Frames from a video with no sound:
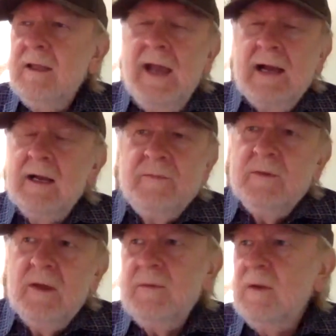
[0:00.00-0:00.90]
yeah, if,
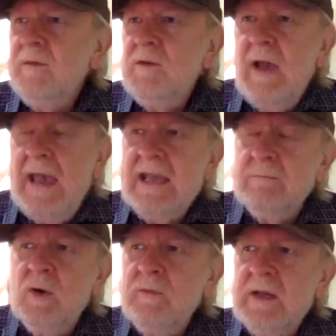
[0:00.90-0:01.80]
if, if, you
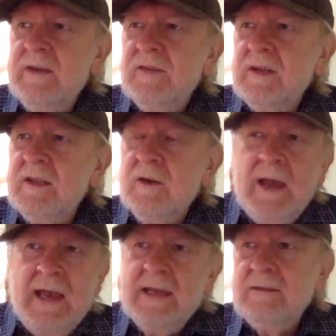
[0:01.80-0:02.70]
hate movies and you
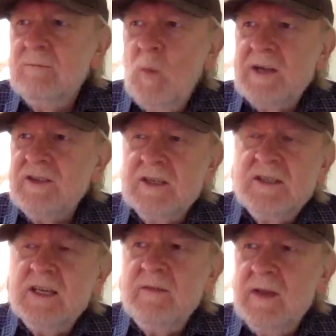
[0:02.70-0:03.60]
hate watching
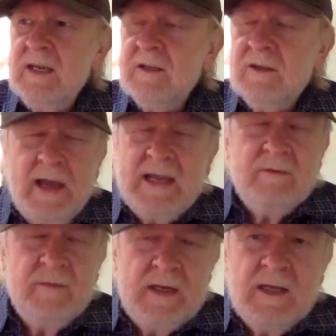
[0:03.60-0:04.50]
TV and you
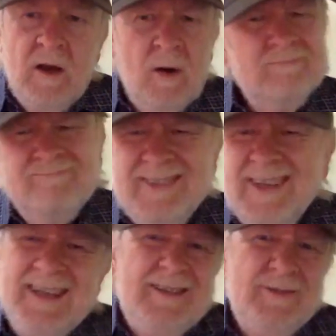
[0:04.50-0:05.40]
hate video,
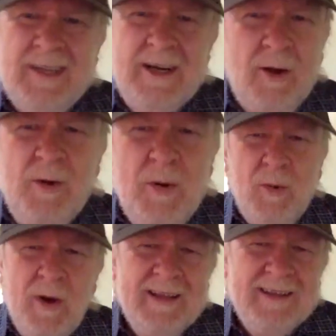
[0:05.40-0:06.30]
yeah, you know,
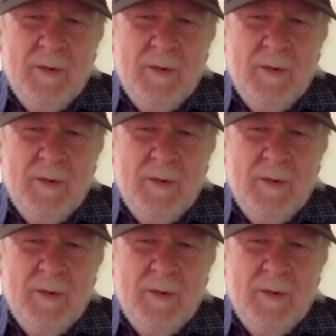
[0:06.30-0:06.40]
why,